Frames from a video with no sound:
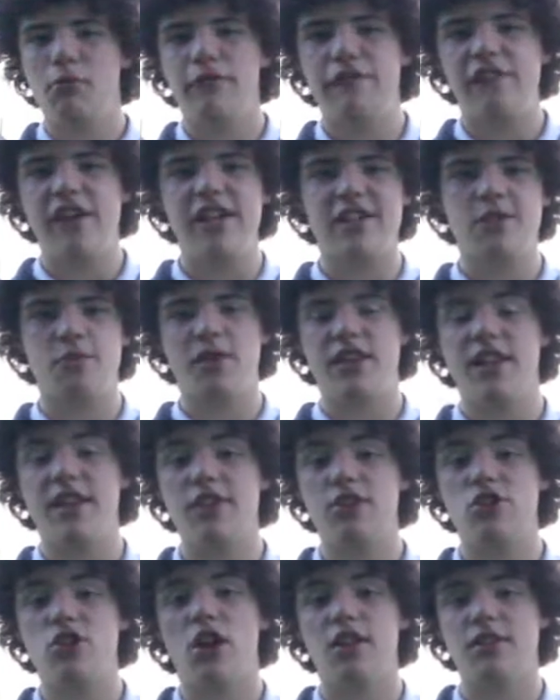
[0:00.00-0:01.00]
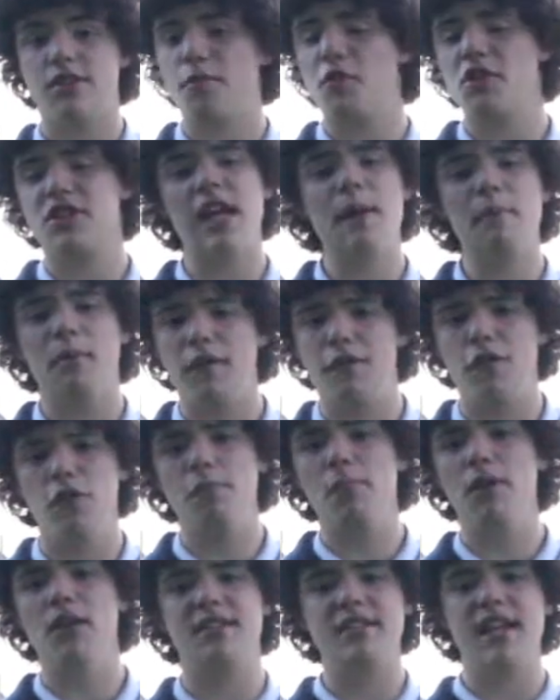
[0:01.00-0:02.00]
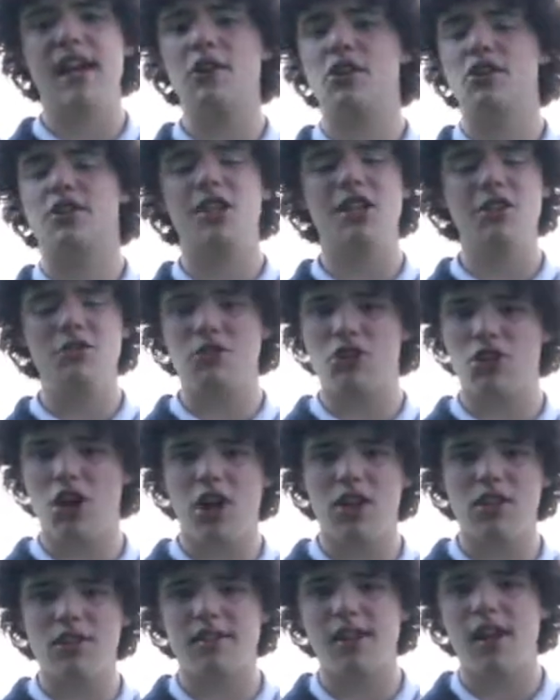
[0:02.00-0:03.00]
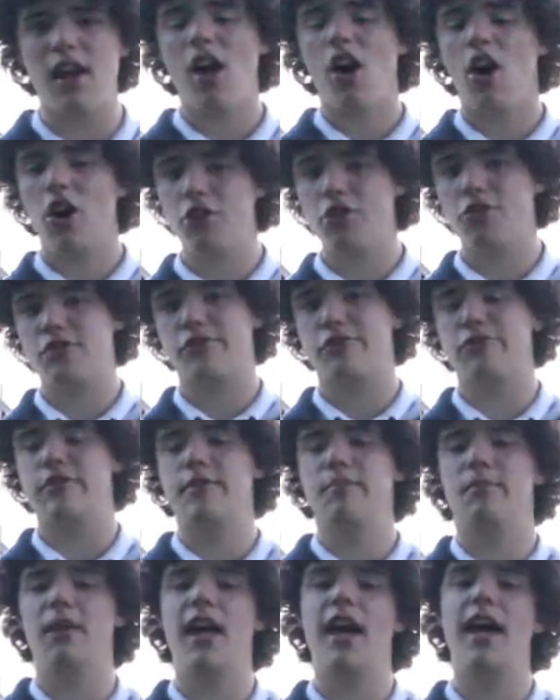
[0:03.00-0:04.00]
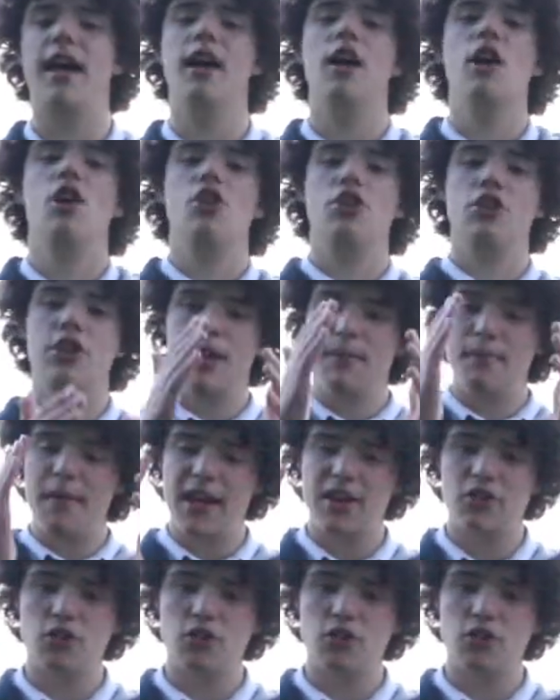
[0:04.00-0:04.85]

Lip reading: fit within the shot. So for example, if you've put down a 2 shot on your screenplay, you need to make